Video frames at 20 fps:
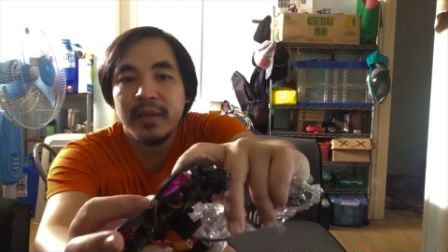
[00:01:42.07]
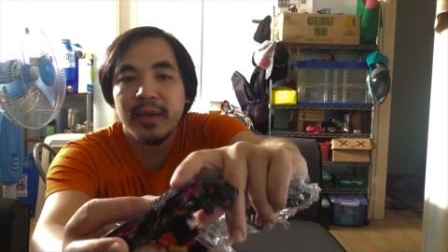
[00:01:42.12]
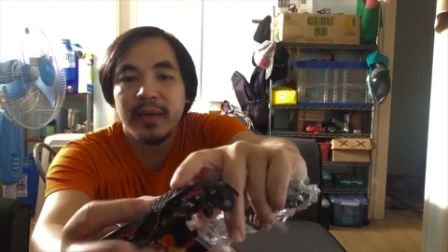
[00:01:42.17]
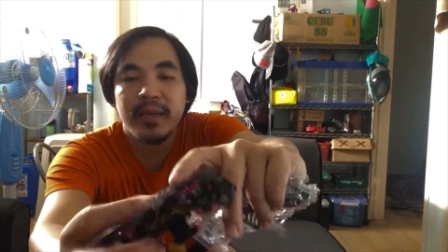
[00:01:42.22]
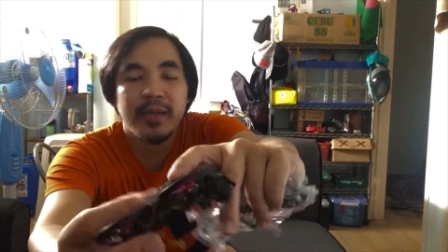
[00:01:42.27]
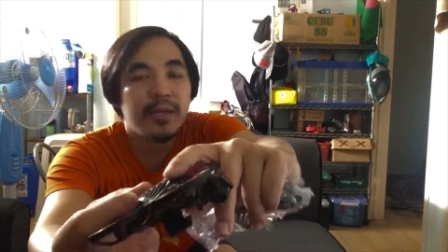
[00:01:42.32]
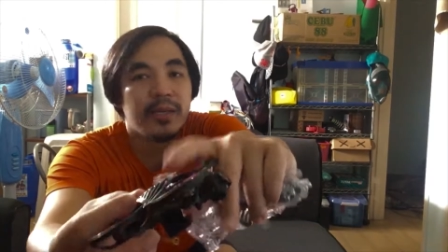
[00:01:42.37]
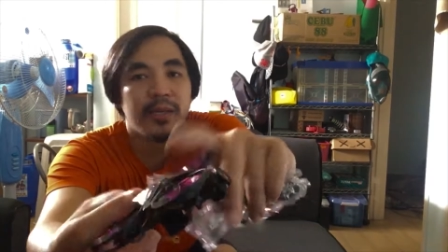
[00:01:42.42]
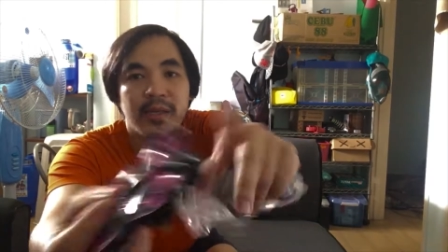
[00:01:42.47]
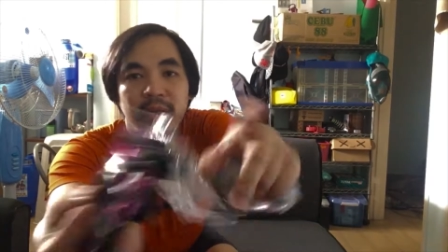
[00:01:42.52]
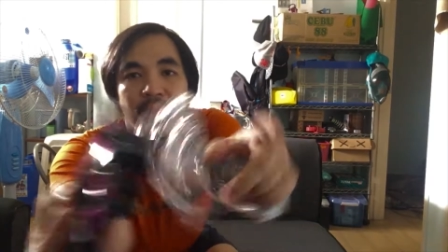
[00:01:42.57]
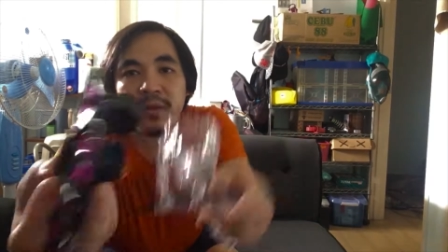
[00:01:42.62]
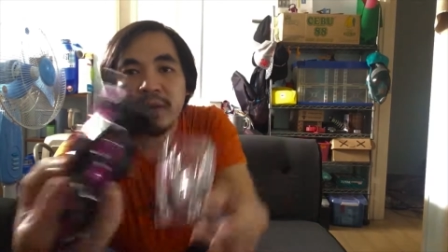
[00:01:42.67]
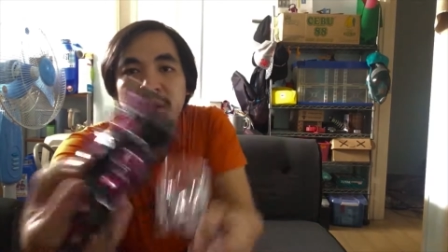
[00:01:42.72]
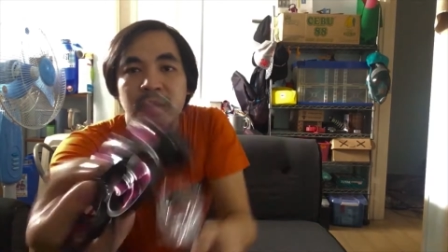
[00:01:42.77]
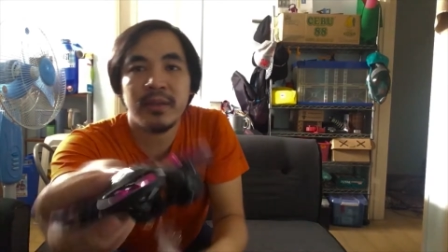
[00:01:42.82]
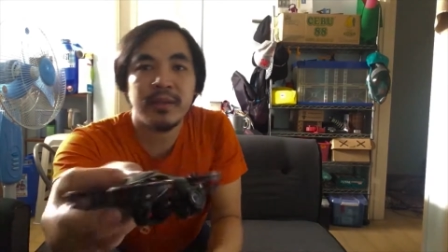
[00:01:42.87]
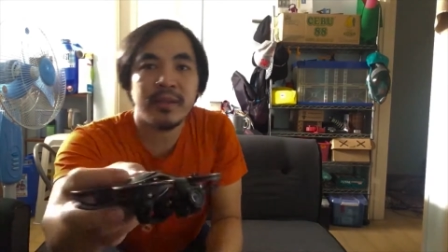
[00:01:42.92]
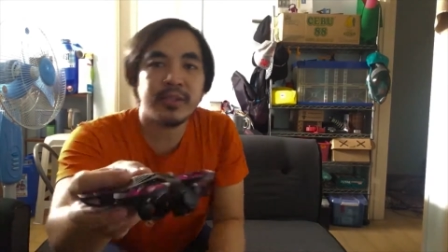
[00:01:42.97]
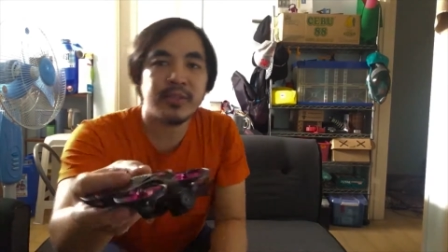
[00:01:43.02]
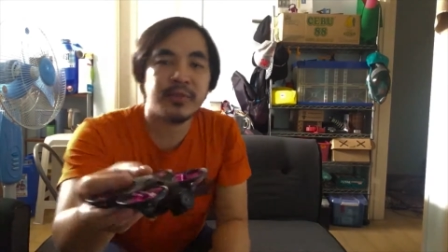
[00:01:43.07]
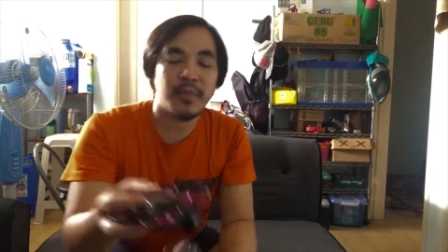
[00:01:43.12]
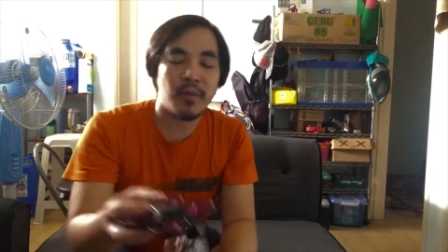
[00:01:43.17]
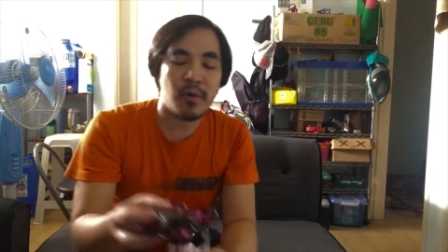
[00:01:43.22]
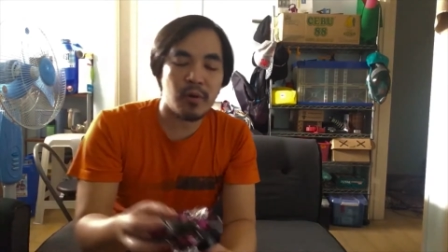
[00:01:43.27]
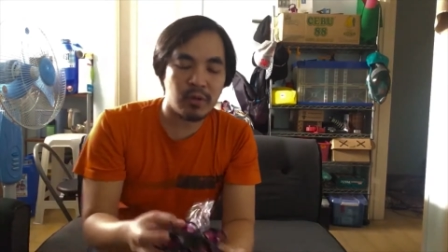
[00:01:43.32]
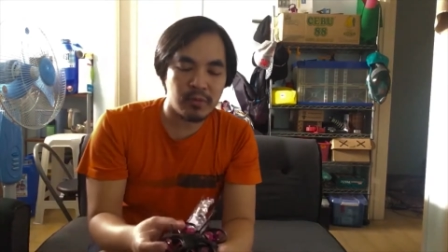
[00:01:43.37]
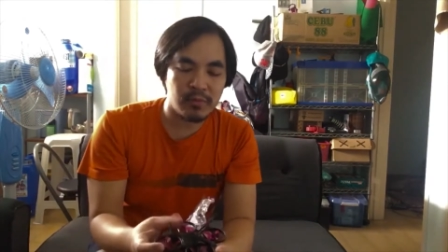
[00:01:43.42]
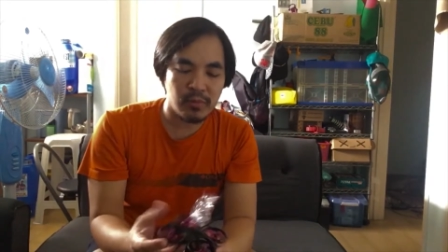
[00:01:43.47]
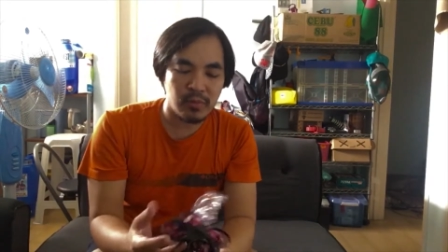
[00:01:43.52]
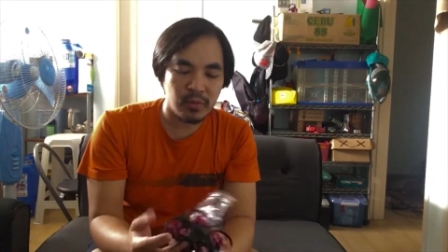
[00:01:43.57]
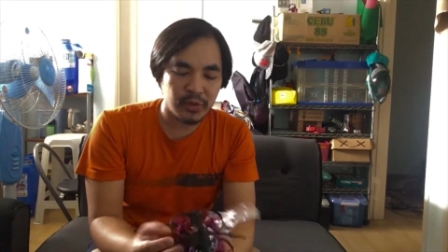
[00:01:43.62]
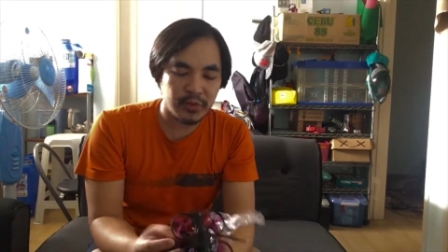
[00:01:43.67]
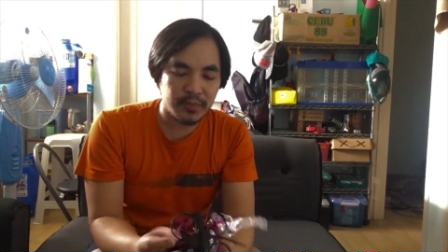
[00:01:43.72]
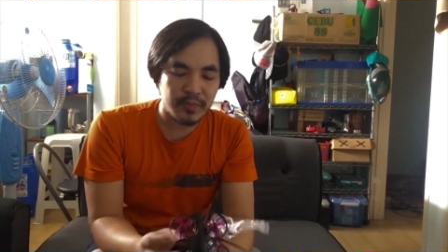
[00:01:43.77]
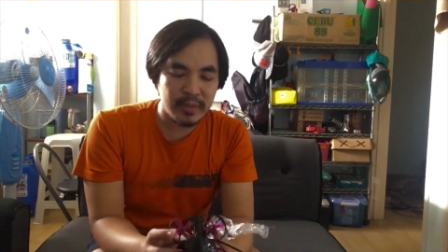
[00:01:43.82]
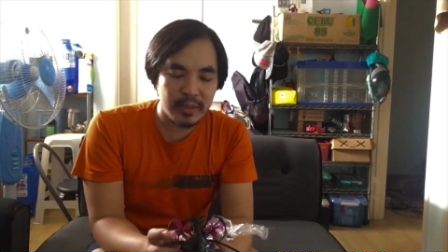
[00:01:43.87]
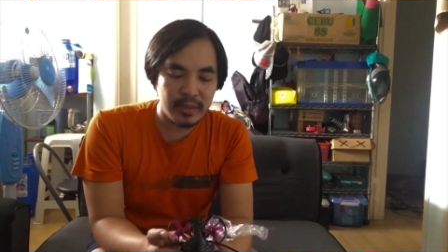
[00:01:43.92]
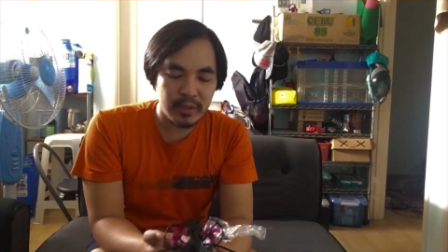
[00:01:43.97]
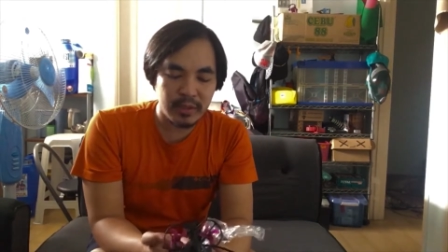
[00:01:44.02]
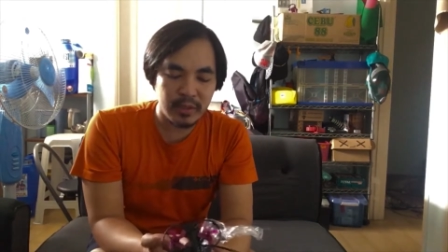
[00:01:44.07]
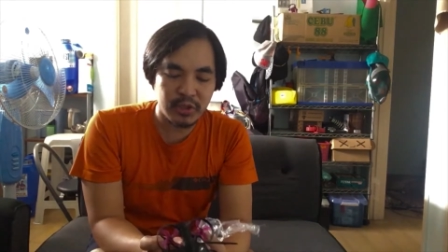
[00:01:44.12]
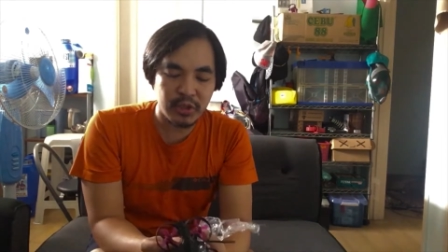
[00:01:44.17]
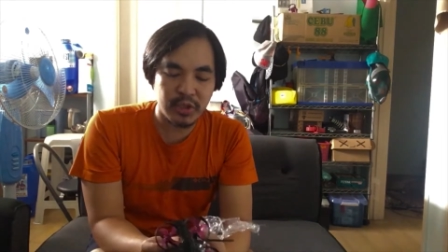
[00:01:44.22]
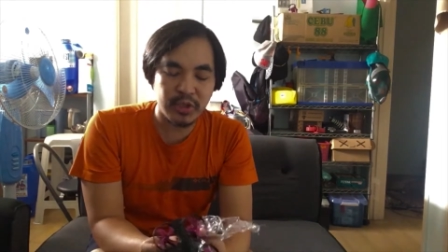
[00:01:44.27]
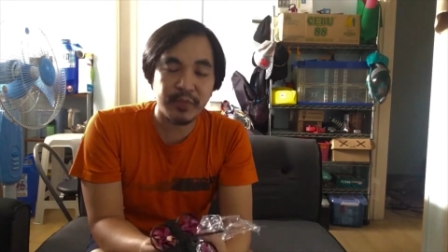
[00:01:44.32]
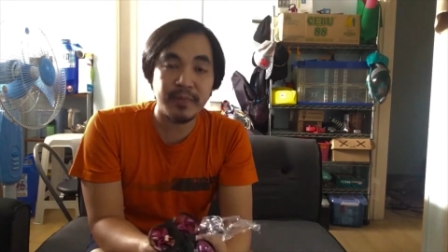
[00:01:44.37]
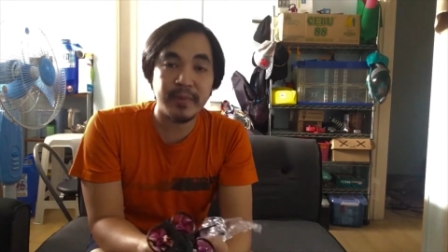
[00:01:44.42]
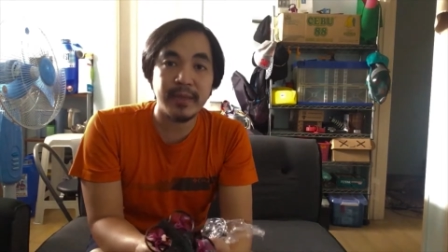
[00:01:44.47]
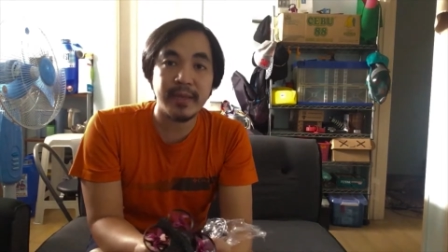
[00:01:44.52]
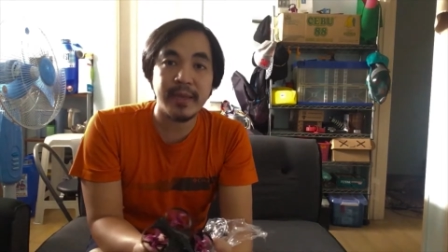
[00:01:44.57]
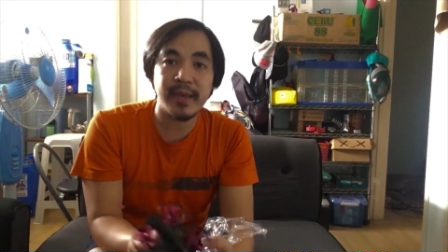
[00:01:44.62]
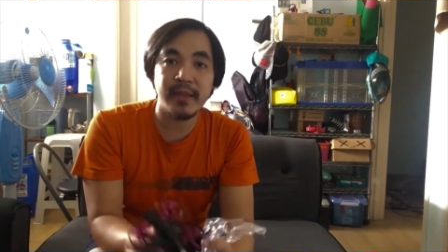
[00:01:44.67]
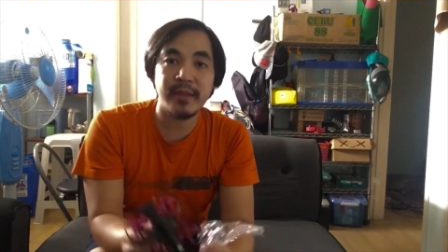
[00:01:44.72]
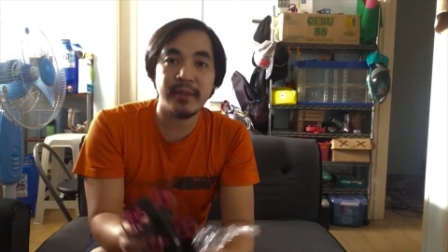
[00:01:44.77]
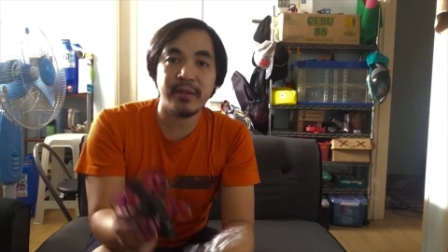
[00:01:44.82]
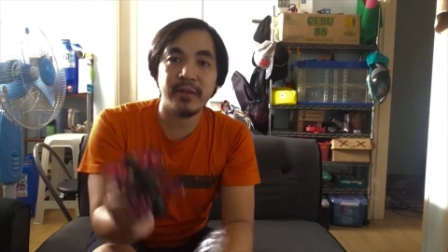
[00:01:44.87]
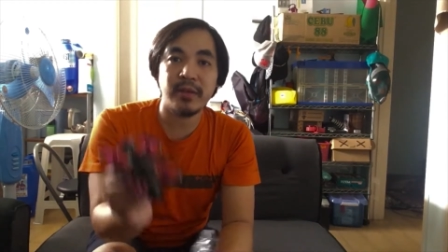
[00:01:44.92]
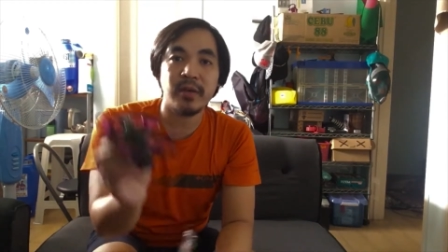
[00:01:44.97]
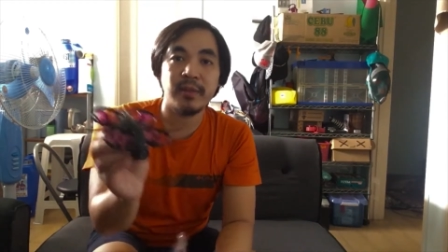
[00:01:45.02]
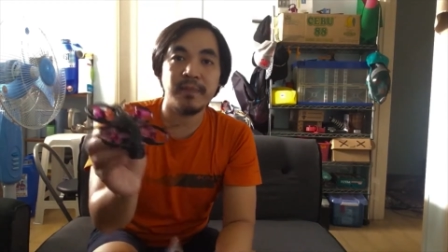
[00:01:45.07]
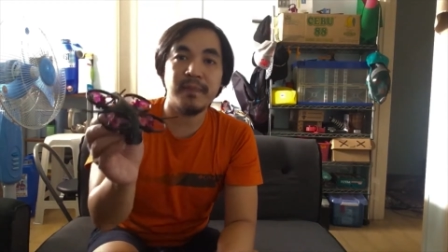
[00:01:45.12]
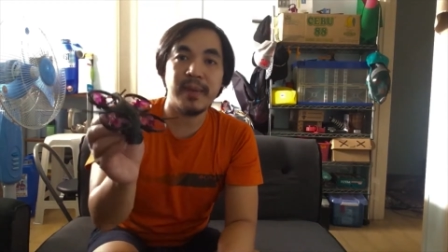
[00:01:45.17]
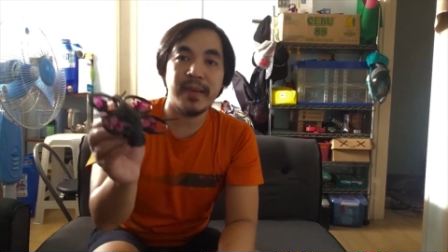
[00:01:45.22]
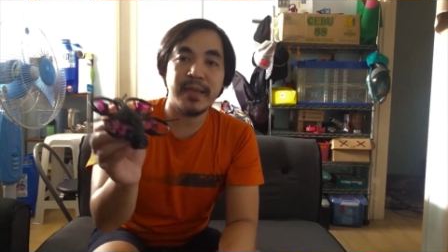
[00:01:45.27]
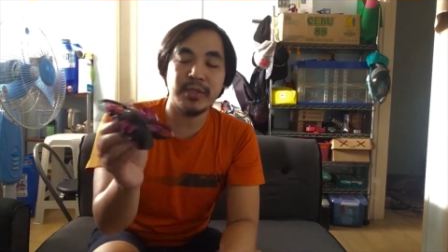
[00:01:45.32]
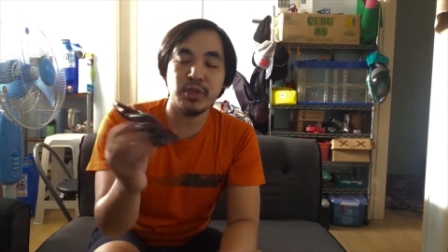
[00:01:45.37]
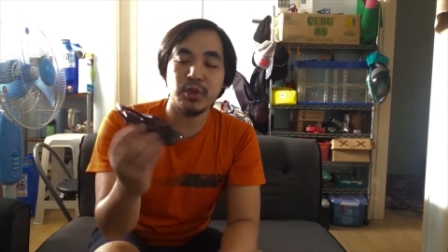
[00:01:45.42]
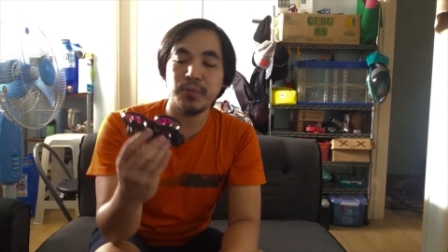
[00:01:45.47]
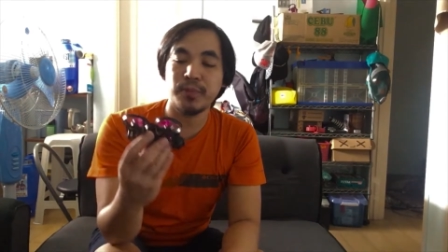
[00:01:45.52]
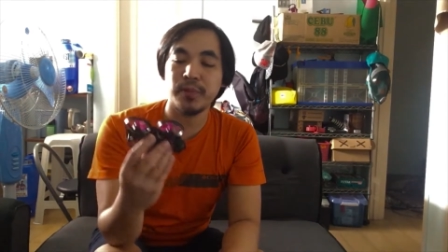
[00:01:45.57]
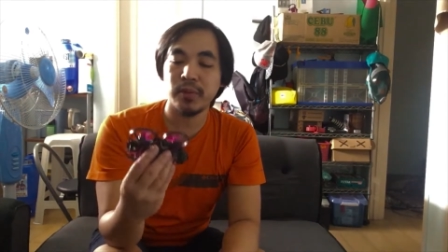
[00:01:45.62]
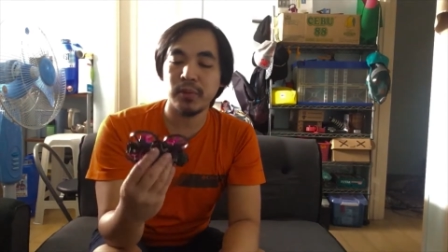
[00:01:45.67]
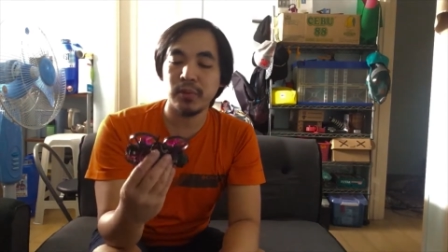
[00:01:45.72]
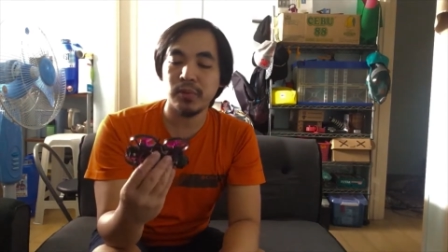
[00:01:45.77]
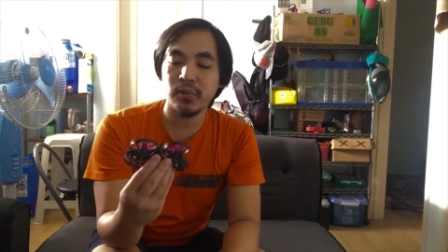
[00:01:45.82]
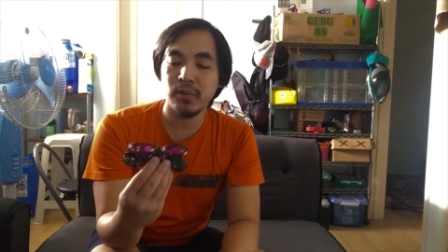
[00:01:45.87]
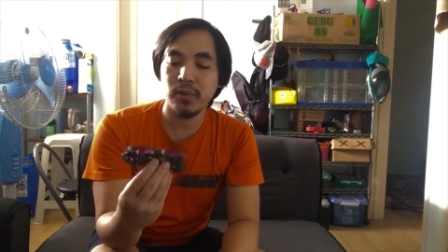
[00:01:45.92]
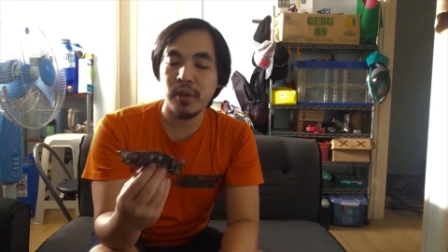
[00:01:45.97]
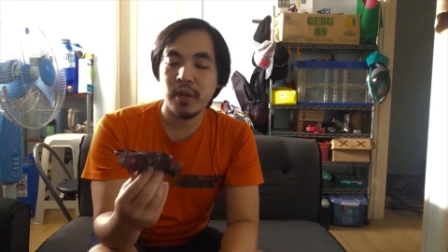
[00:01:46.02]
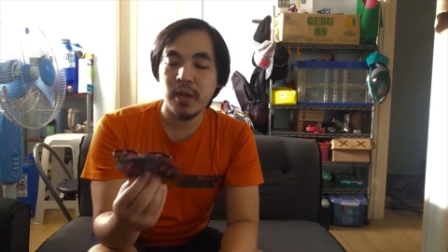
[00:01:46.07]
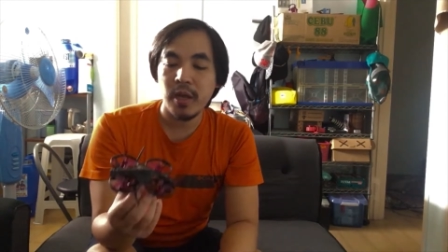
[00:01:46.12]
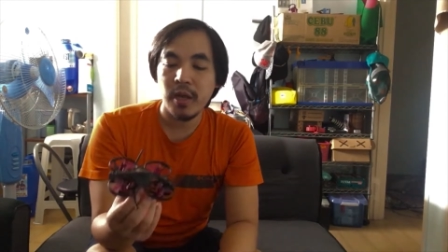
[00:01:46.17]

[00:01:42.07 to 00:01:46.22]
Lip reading: It's almost being held up by super glue.